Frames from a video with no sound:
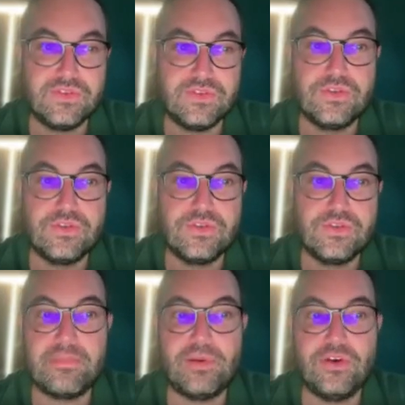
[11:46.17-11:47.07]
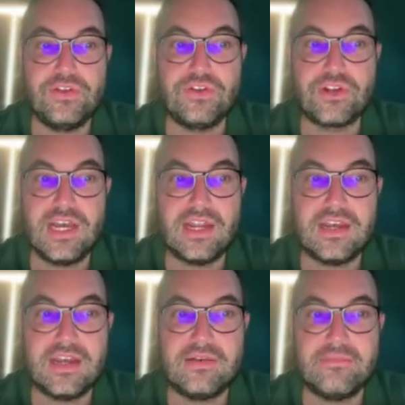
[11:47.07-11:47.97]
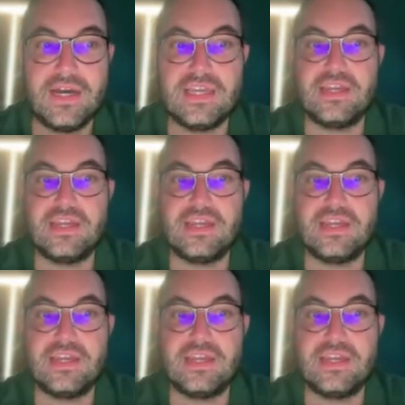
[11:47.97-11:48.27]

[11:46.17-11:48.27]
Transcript: You can upload your data by